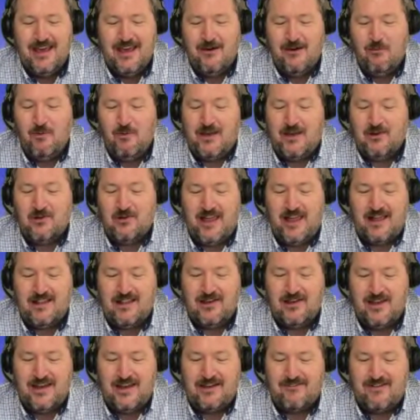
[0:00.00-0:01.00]
We call our
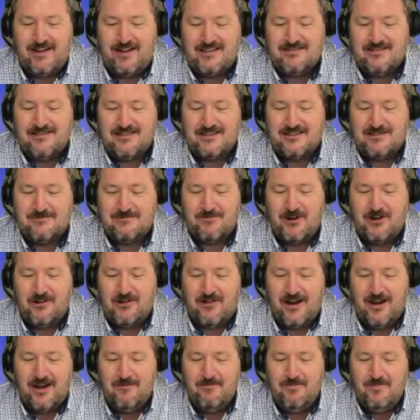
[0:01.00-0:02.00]
Learning Resources
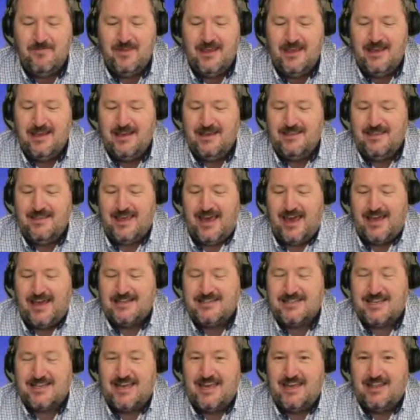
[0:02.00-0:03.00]
Program the
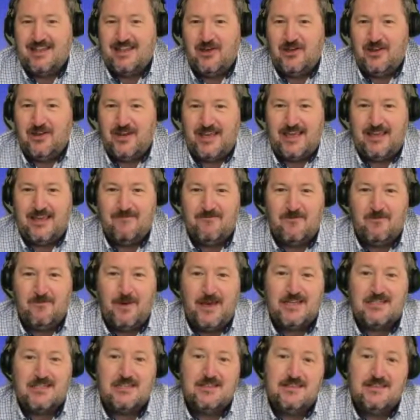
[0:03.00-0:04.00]
Aged Care Learning
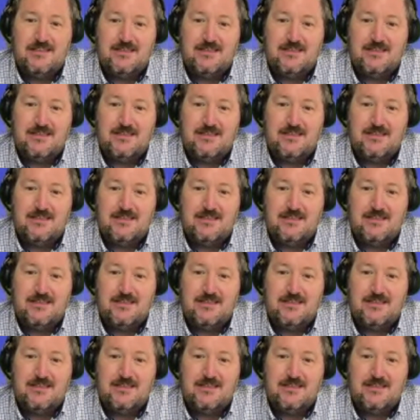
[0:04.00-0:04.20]
Information